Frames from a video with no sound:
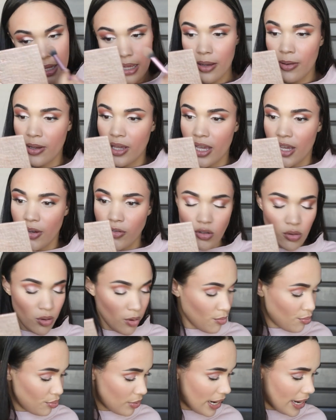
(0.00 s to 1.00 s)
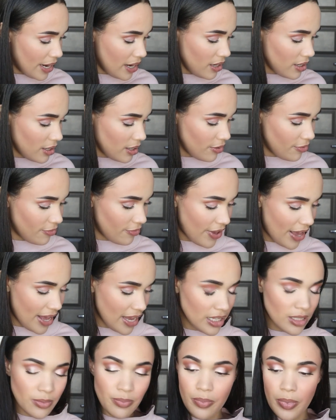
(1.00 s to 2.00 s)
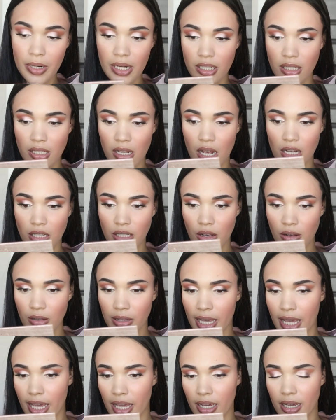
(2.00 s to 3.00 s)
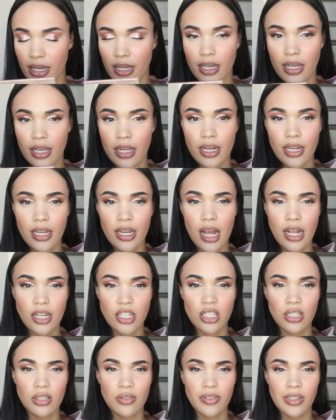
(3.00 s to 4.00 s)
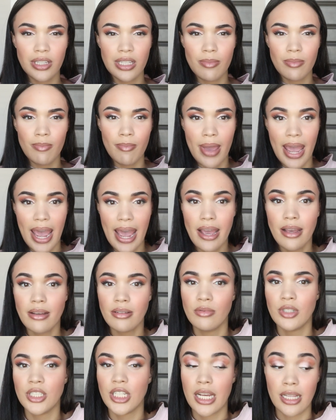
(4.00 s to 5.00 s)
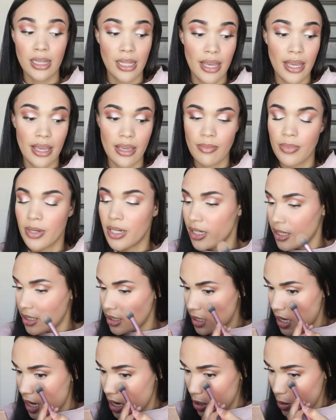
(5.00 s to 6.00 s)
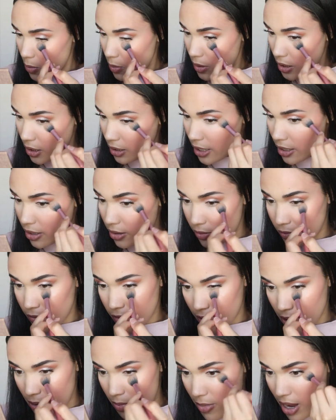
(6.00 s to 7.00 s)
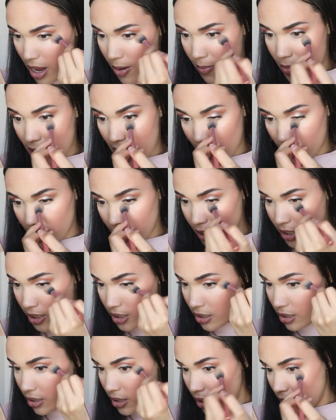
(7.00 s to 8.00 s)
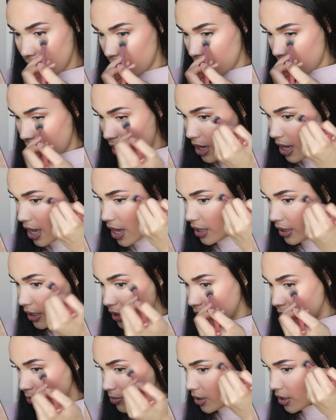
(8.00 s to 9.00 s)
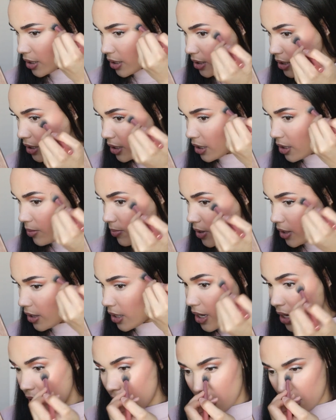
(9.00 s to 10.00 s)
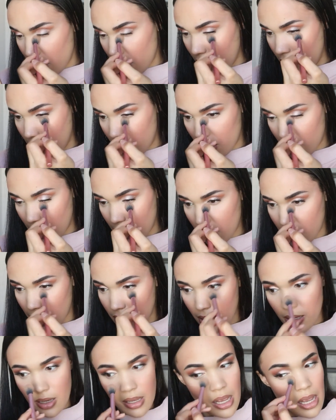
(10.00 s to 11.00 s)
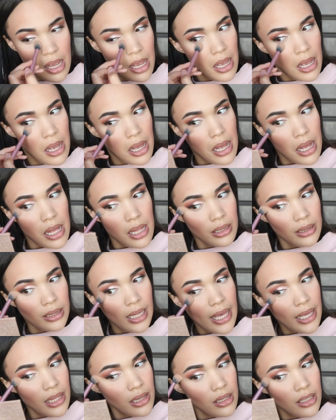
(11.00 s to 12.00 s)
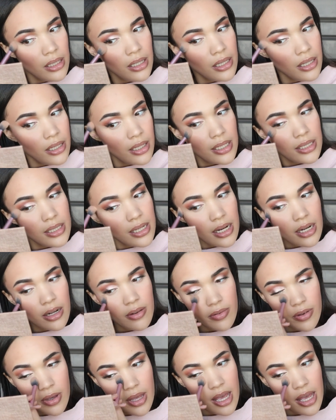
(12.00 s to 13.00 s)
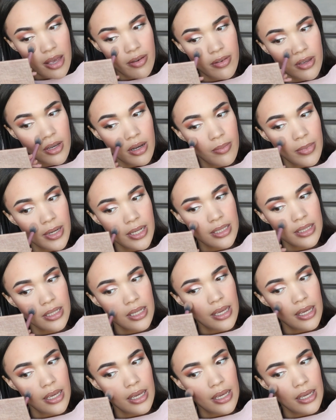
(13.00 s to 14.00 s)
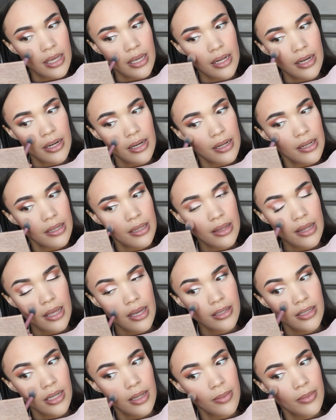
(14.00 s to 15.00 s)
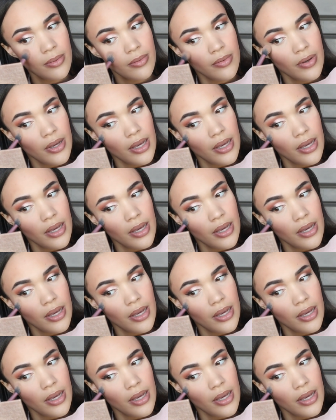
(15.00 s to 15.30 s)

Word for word: it gives you a bright effect but it's also like not just fully matte, which I like because I don't really like fully matte powders. I like something that's gonna give me like a light look. It's not gonna feel heavy on my skin, that type of